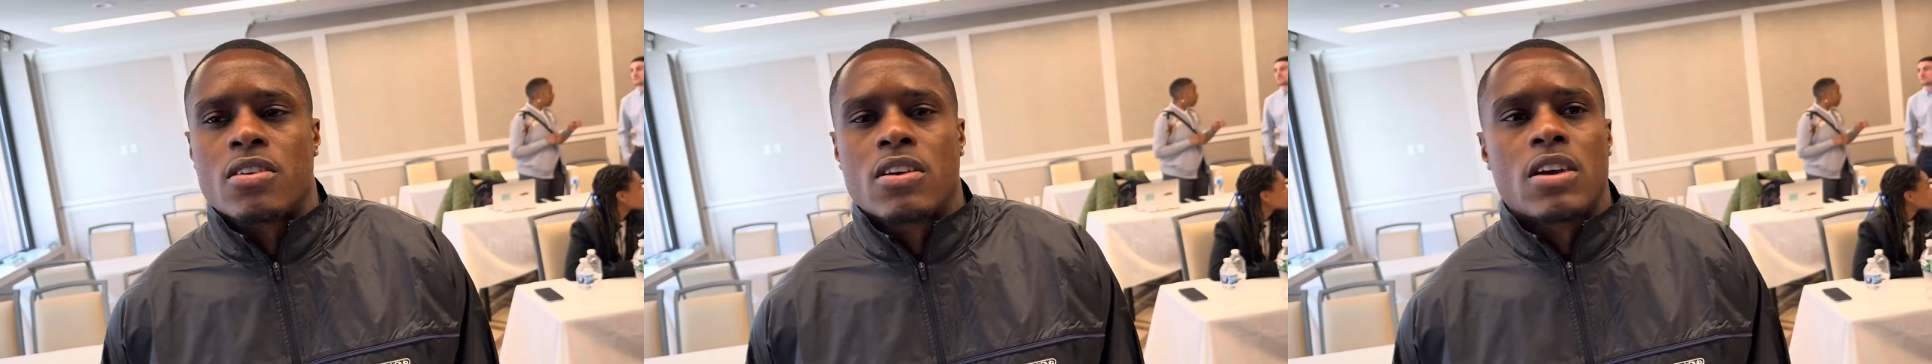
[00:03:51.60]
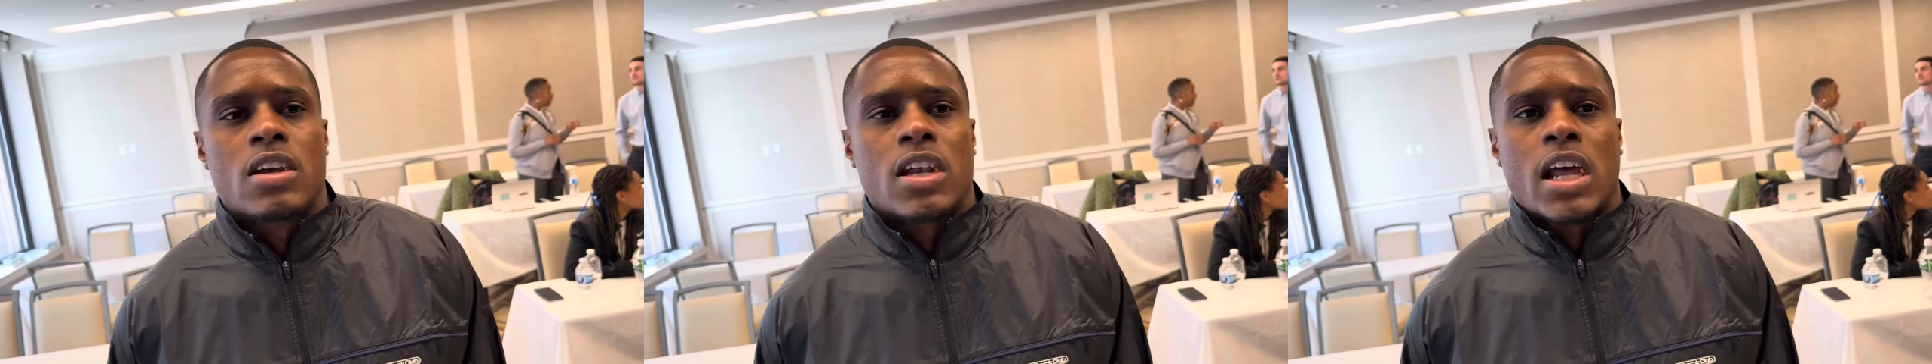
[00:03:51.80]

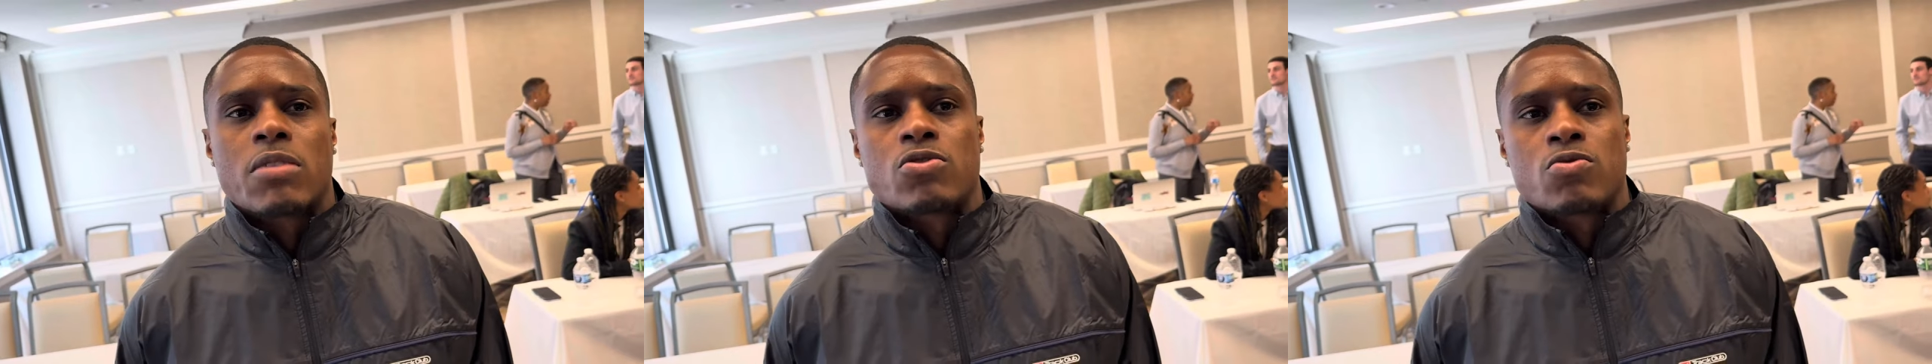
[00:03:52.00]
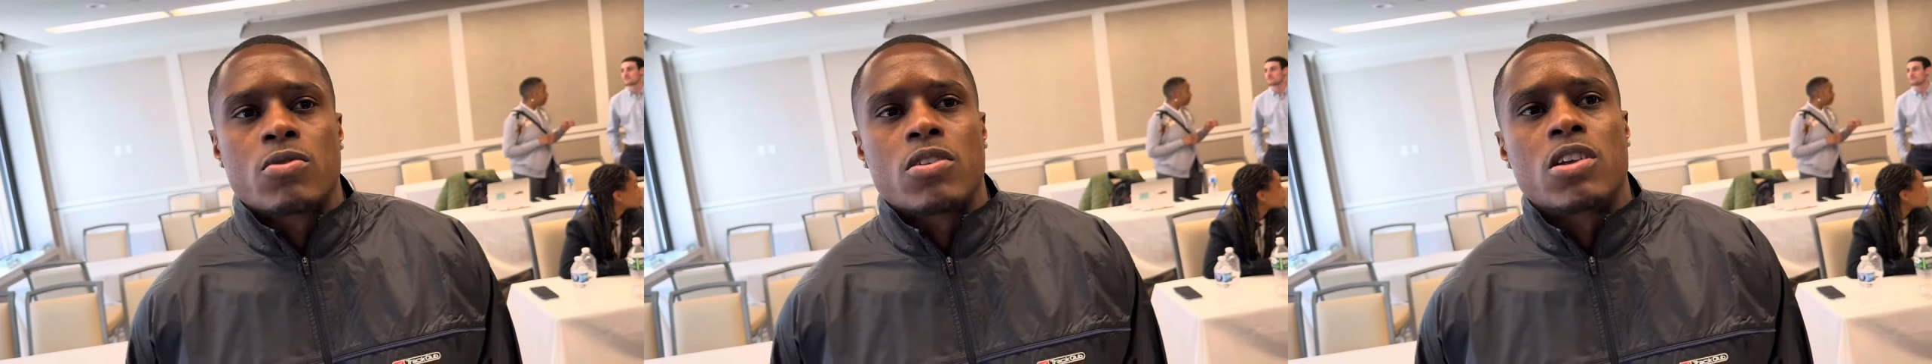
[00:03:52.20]
is on a
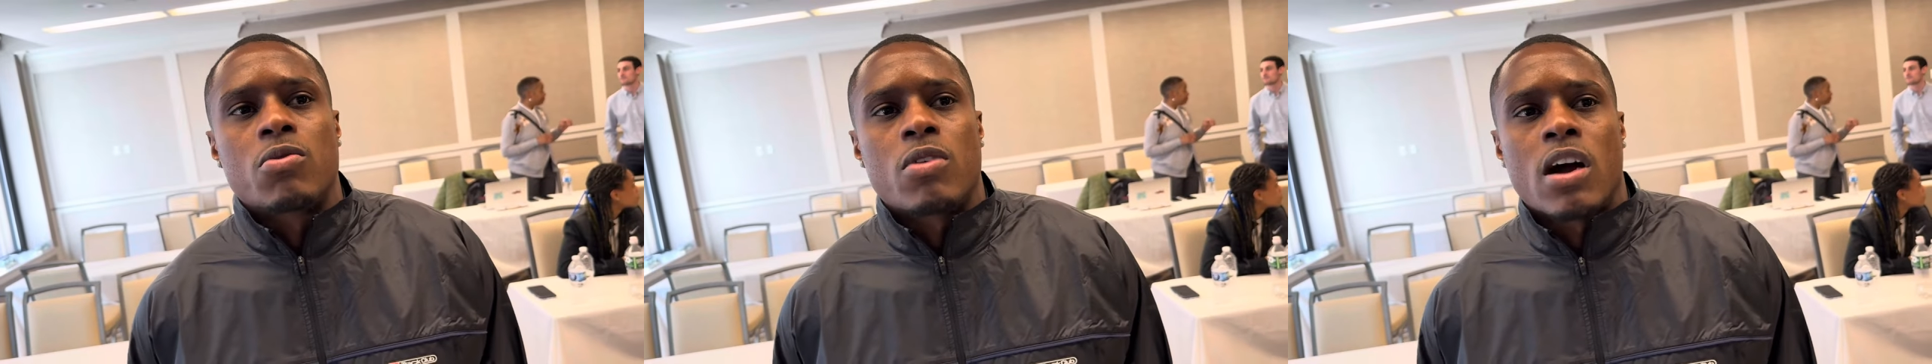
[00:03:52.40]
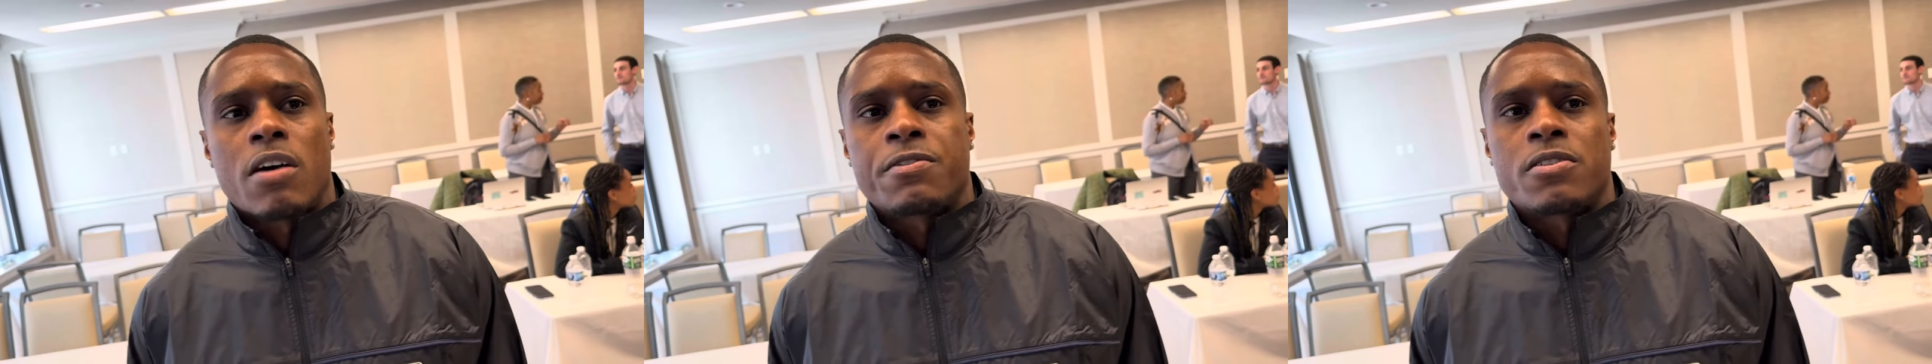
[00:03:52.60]

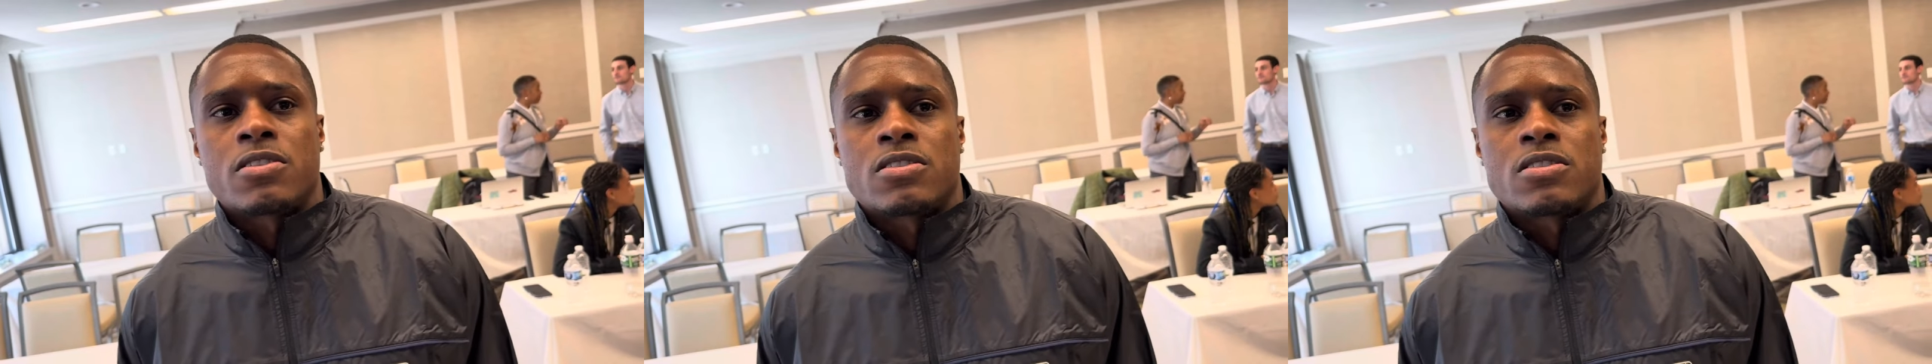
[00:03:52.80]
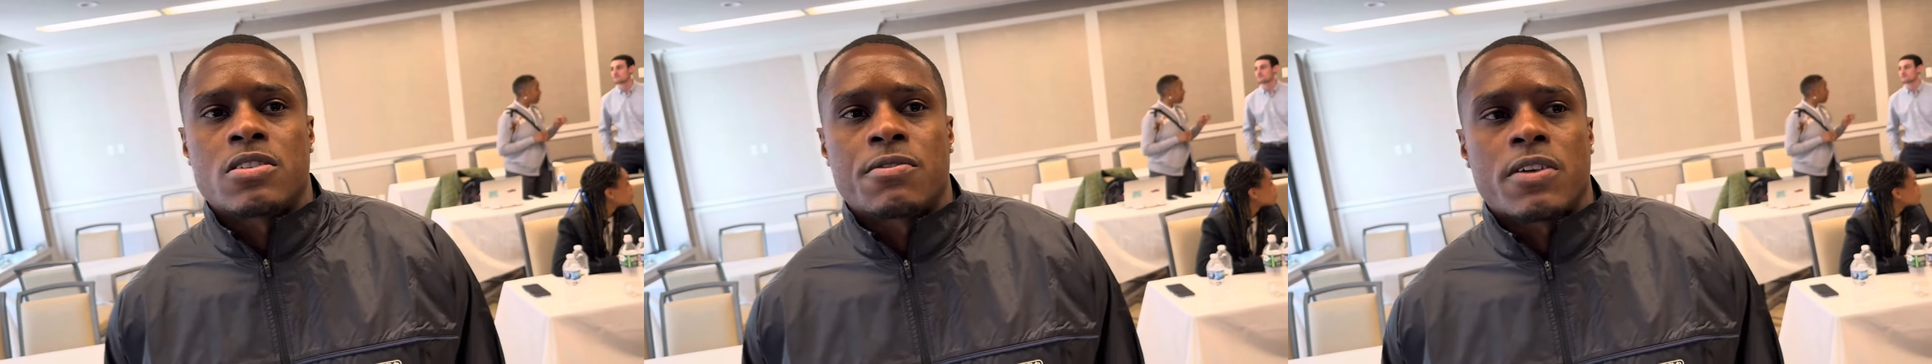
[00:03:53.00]
redemption
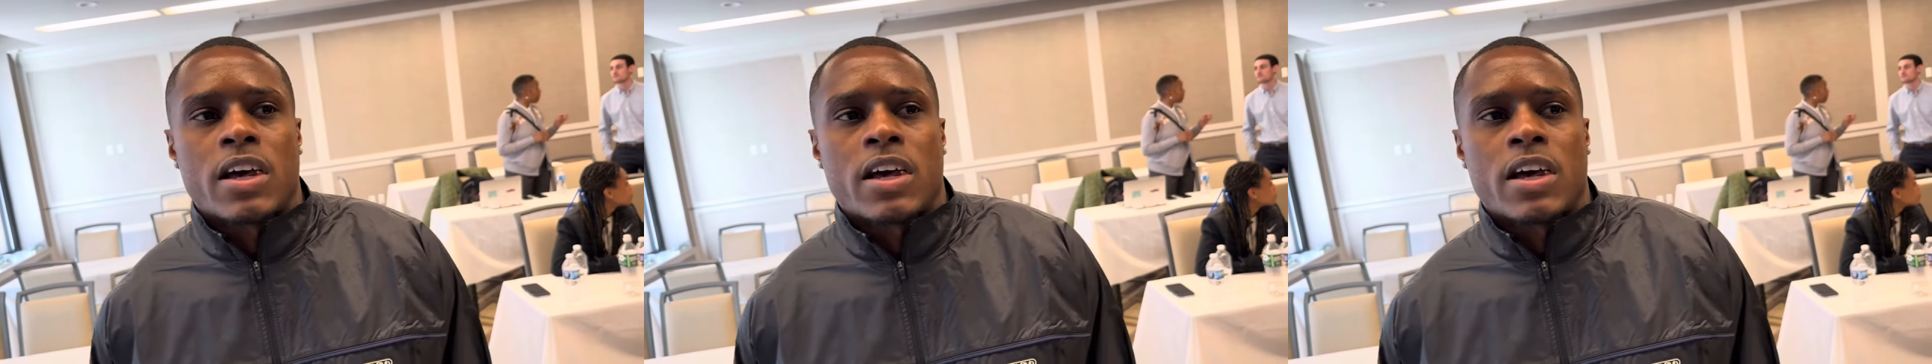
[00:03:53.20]
tour